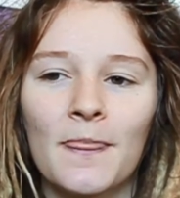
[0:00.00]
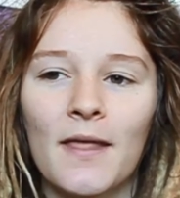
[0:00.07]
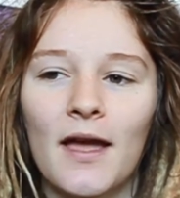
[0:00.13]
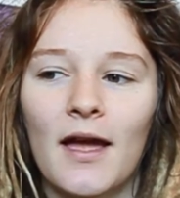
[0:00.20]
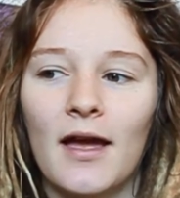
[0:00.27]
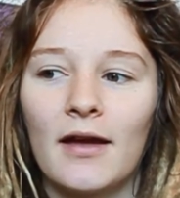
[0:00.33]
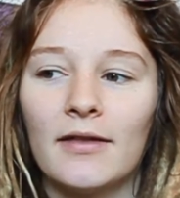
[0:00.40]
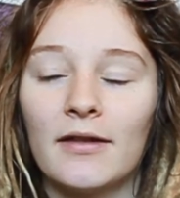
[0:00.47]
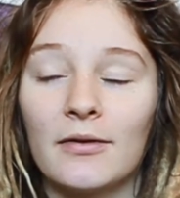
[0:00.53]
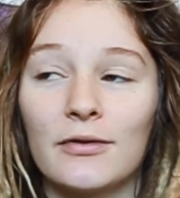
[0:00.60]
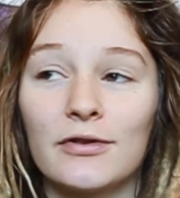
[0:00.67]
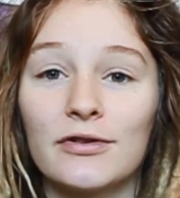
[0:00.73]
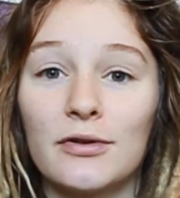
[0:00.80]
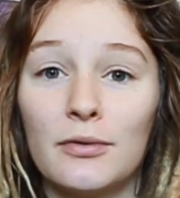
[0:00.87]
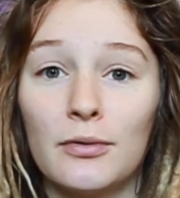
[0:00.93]
and they were
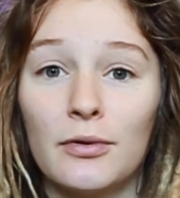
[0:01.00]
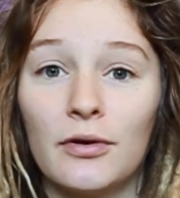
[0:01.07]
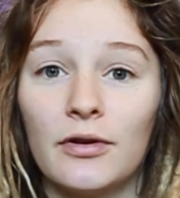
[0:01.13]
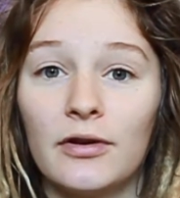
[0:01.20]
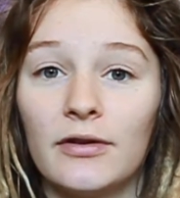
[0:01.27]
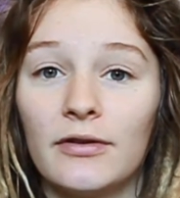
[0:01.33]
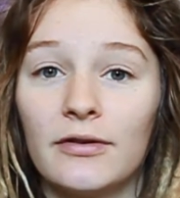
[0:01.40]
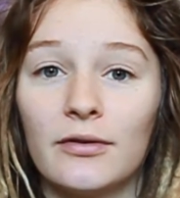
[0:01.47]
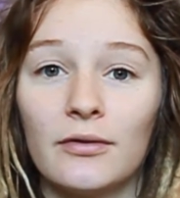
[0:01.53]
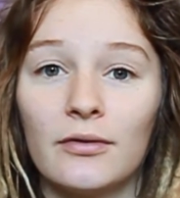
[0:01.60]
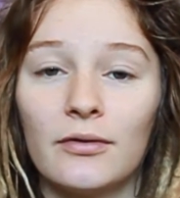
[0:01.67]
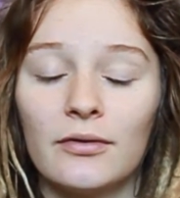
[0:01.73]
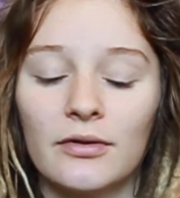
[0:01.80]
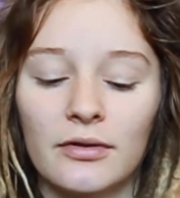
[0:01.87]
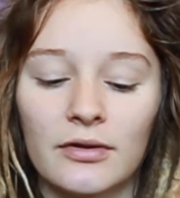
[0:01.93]
so good and
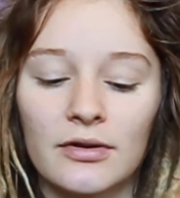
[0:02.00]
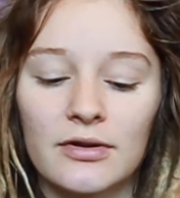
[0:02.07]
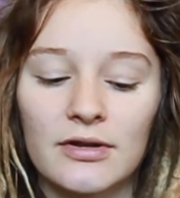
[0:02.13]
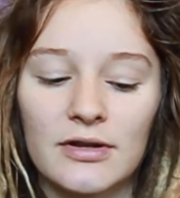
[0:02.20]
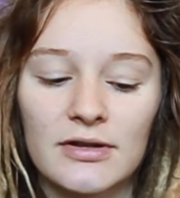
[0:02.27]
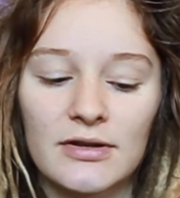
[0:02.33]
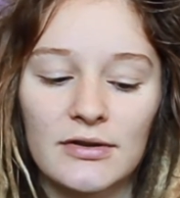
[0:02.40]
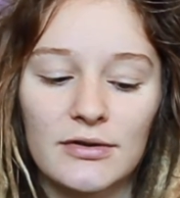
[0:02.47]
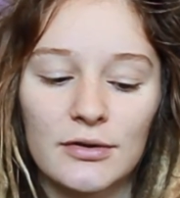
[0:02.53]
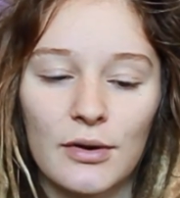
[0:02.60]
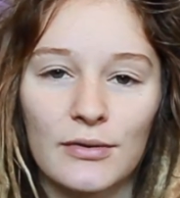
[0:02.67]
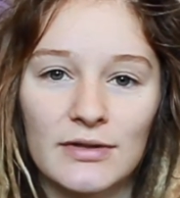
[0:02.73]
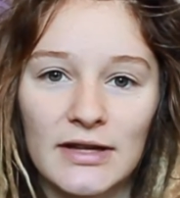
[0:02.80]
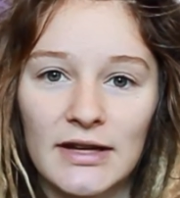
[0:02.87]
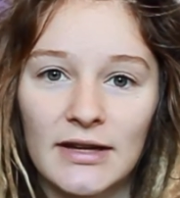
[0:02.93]
so delicious, so I
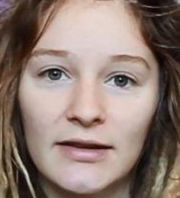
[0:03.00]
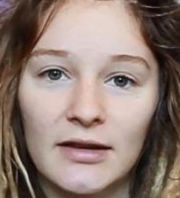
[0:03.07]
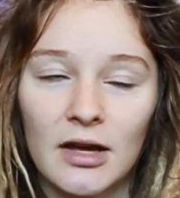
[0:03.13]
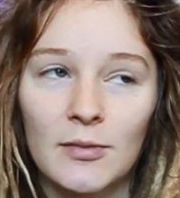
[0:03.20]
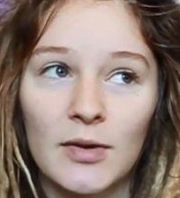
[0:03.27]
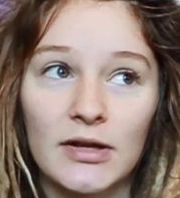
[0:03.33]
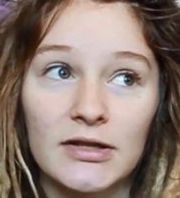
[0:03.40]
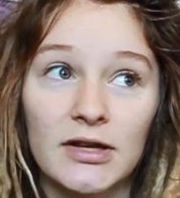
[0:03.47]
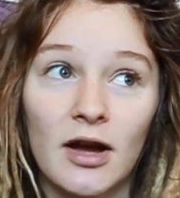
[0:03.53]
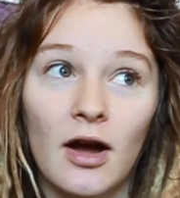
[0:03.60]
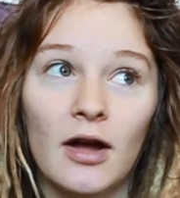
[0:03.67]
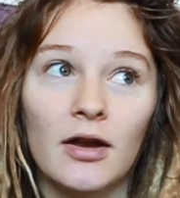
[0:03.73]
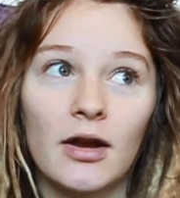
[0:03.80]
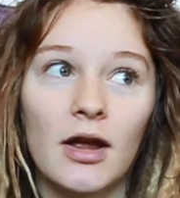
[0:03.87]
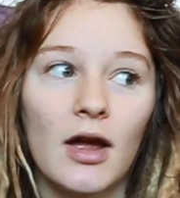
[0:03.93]
was eating them a
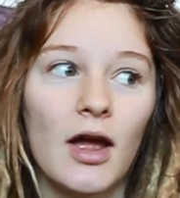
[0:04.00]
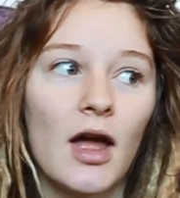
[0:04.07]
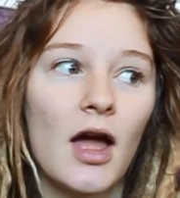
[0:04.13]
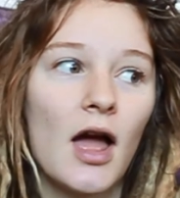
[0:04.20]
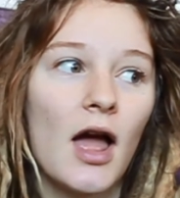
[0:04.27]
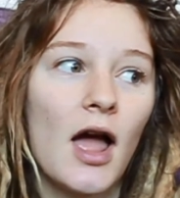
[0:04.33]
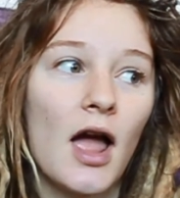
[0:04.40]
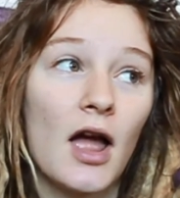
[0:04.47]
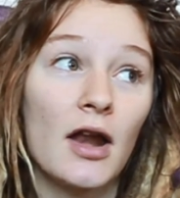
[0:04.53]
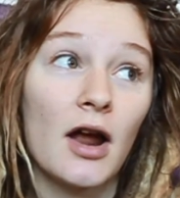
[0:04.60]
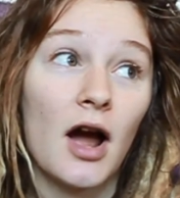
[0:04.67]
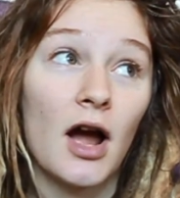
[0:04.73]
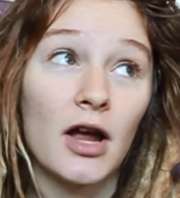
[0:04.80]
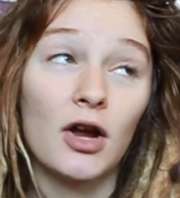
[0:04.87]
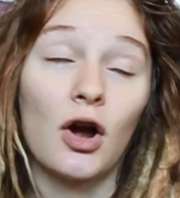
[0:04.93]
ton, and
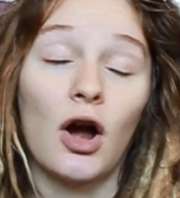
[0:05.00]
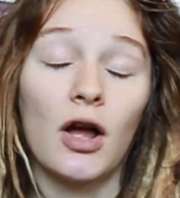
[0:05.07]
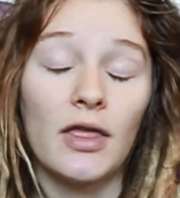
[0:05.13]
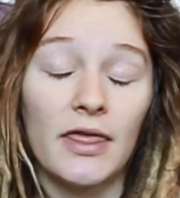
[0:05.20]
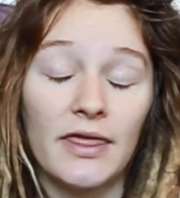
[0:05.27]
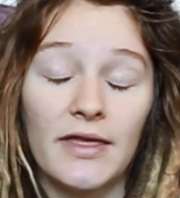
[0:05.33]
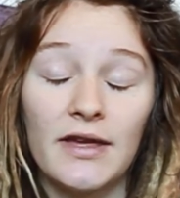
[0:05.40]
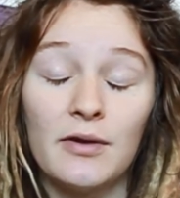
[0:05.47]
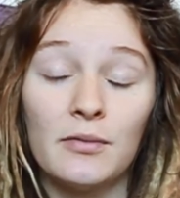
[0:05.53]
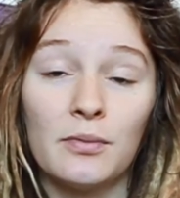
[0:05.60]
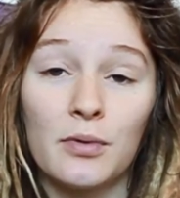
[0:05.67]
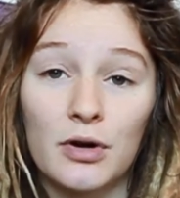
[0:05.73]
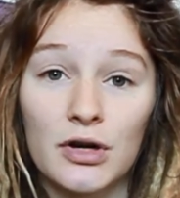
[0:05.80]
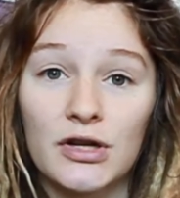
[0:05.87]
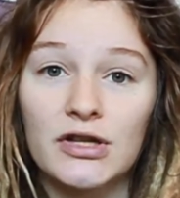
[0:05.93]
I got the
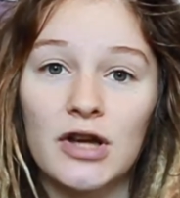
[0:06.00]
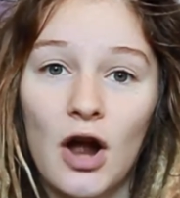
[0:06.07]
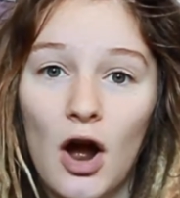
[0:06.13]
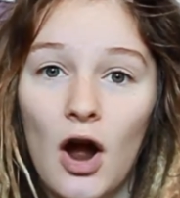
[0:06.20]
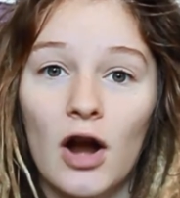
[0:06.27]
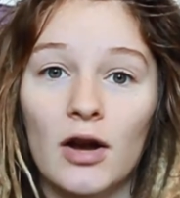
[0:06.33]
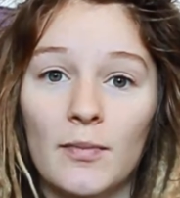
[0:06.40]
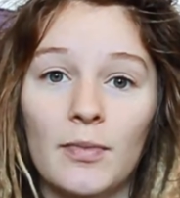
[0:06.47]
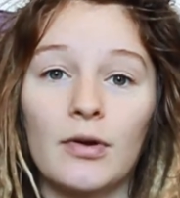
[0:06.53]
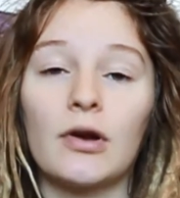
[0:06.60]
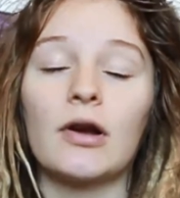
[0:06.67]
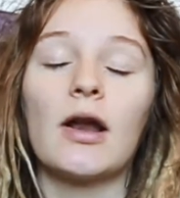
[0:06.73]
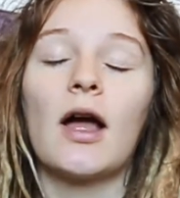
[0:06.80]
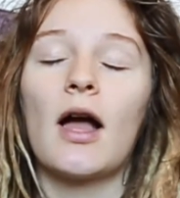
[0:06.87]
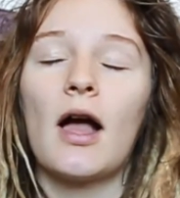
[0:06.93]
worst
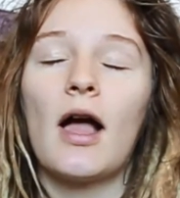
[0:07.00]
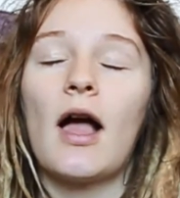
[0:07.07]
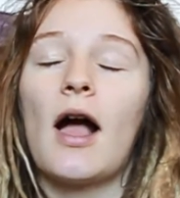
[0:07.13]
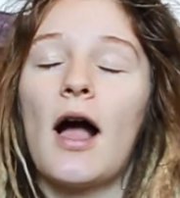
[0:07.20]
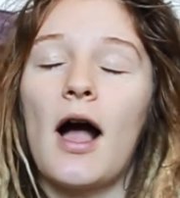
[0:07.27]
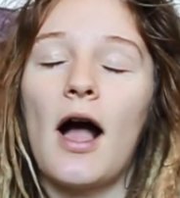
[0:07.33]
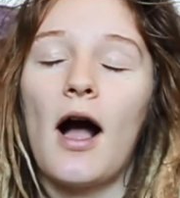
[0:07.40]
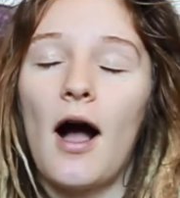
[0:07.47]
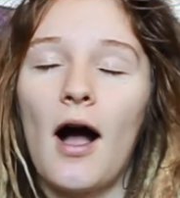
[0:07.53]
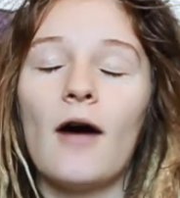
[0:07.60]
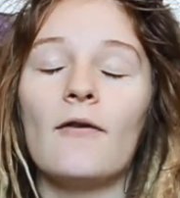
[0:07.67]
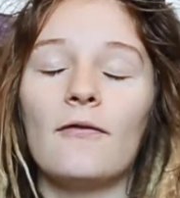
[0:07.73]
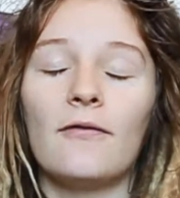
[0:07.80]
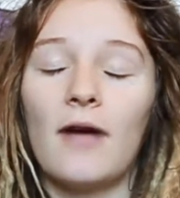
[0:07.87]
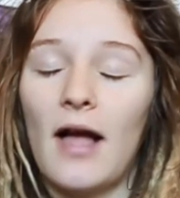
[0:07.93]
heartburn
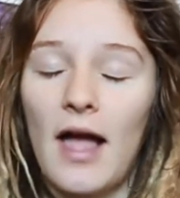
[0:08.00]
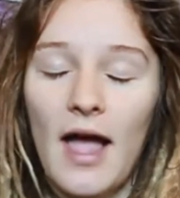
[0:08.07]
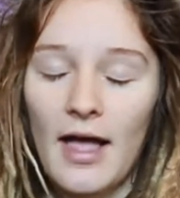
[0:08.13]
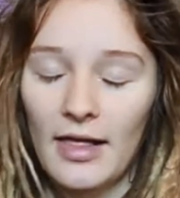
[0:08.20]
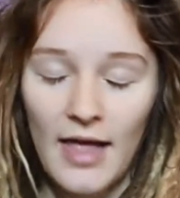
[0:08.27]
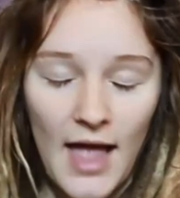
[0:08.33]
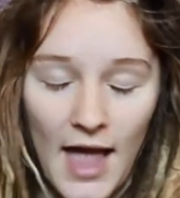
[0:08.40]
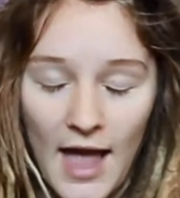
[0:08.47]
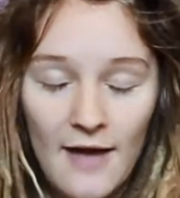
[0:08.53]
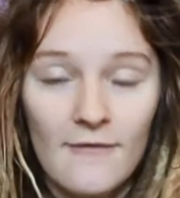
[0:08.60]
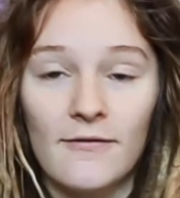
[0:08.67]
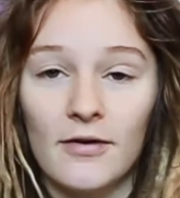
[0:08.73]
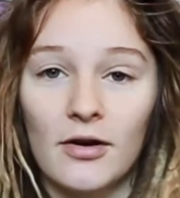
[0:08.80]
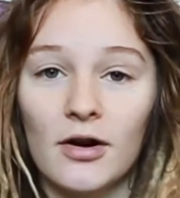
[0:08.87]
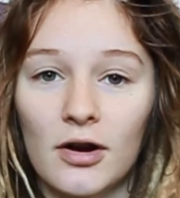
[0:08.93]
of
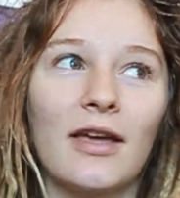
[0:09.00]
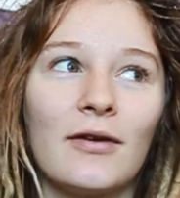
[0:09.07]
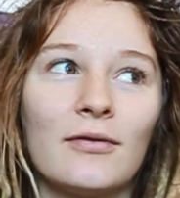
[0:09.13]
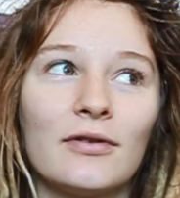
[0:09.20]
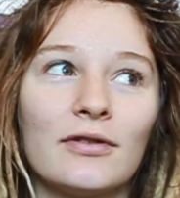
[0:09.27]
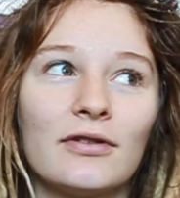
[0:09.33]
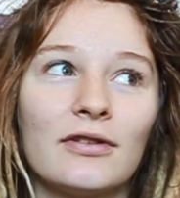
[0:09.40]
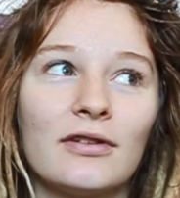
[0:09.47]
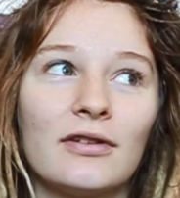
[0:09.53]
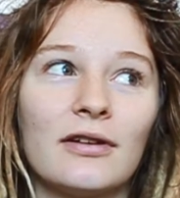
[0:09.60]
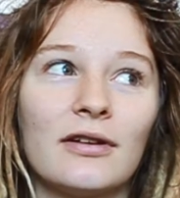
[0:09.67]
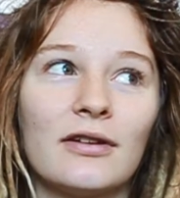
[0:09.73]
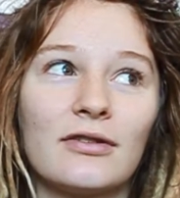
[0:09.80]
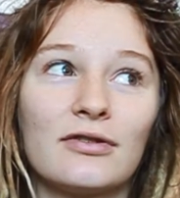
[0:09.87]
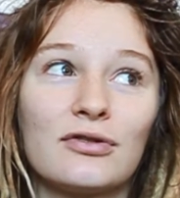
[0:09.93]
ever. It was
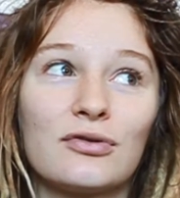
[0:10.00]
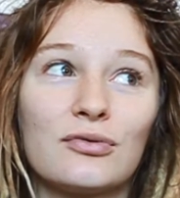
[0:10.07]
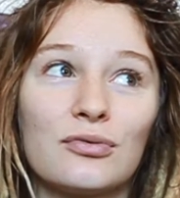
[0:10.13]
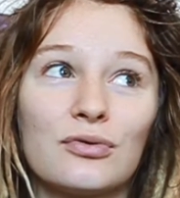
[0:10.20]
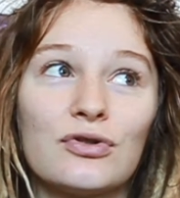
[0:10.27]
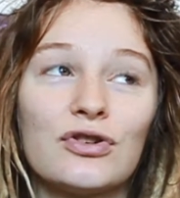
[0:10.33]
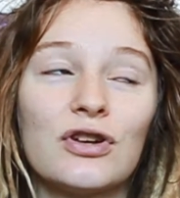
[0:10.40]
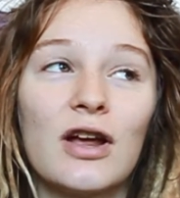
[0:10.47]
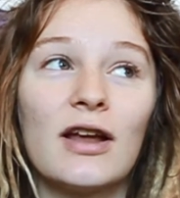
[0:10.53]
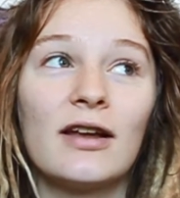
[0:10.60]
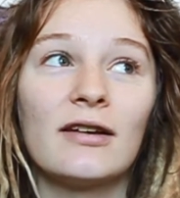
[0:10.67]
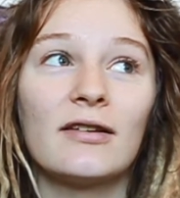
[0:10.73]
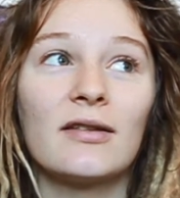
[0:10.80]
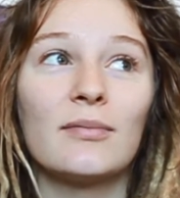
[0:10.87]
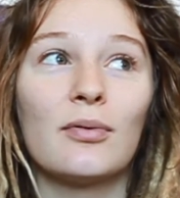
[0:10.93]

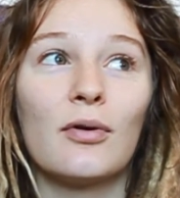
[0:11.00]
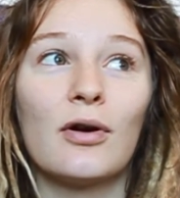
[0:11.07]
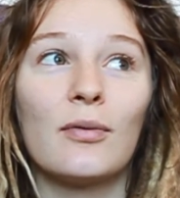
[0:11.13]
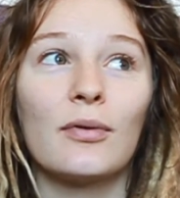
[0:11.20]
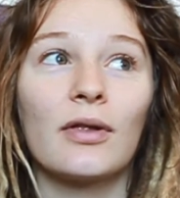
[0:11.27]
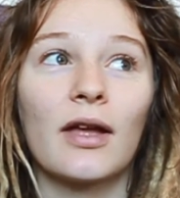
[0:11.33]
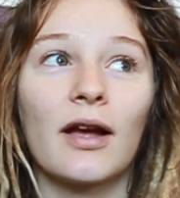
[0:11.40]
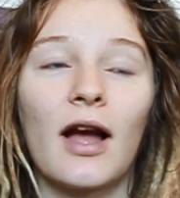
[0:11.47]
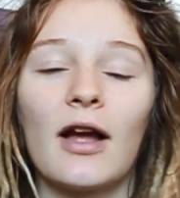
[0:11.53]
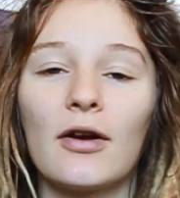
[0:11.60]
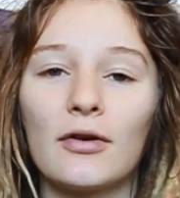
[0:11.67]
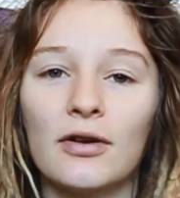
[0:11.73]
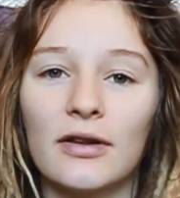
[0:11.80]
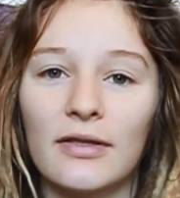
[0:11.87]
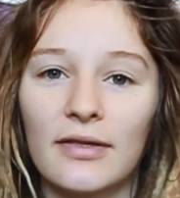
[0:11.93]
excruciating to the point where like I
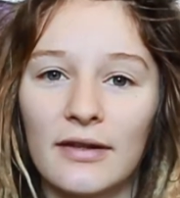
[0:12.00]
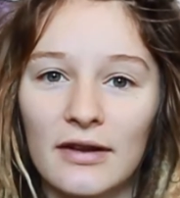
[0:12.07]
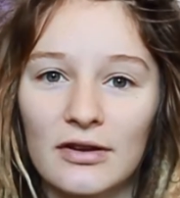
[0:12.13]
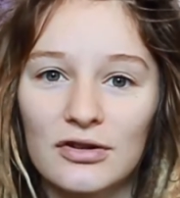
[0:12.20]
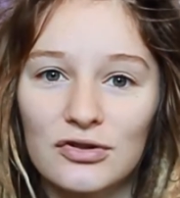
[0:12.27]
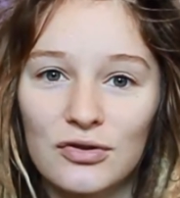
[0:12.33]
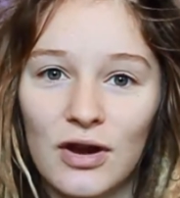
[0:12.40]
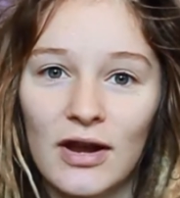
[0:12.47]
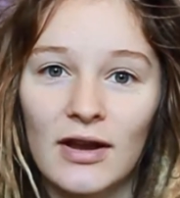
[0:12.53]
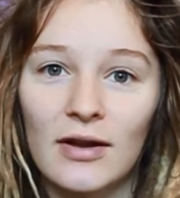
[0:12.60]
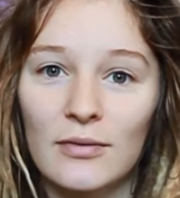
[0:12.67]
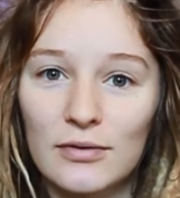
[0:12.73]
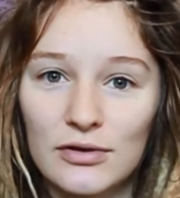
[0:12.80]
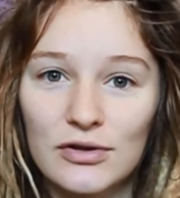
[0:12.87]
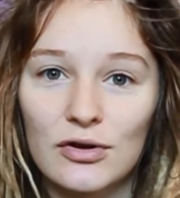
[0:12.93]
couldn't think straight. It
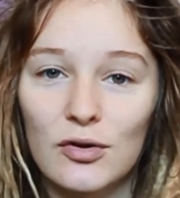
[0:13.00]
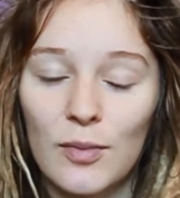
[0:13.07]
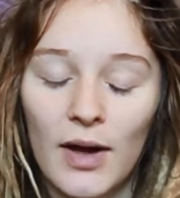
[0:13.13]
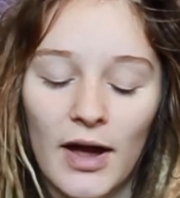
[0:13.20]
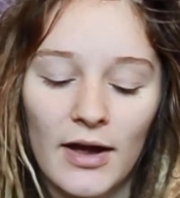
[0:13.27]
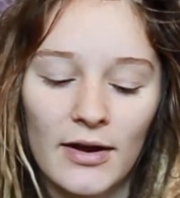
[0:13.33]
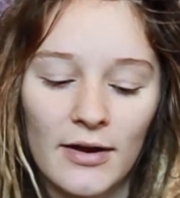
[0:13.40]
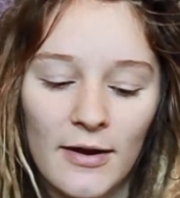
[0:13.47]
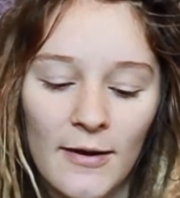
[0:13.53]
was so bad.